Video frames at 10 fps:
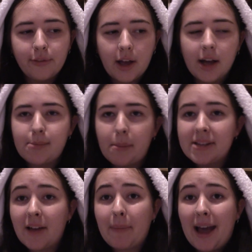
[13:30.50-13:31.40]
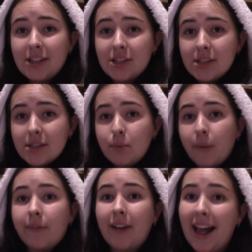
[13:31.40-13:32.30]
cast members have badges
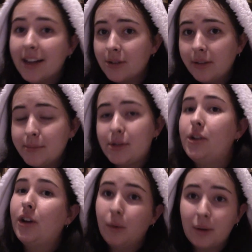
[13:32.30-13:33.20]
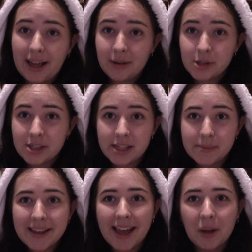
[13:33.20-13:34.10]
with flags on them, so you know what languages they
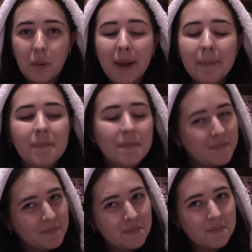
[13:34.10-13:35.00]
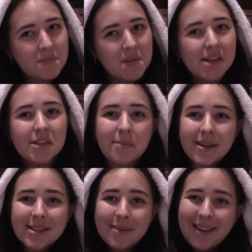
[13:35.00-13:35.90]
speak anyway. So it
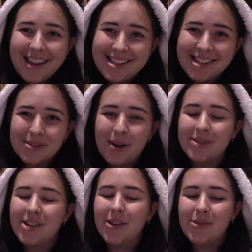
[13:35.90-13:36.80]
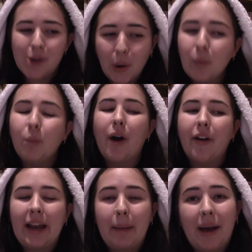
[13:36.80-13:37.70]
makes it a bit easier as well. So don't
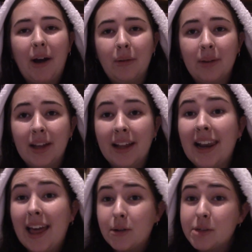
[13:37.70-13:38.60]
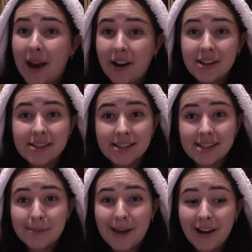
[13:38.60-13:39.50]
worry about language barriers at
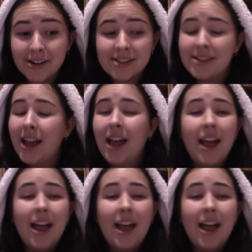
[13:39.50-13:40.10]
Disneyland Paris.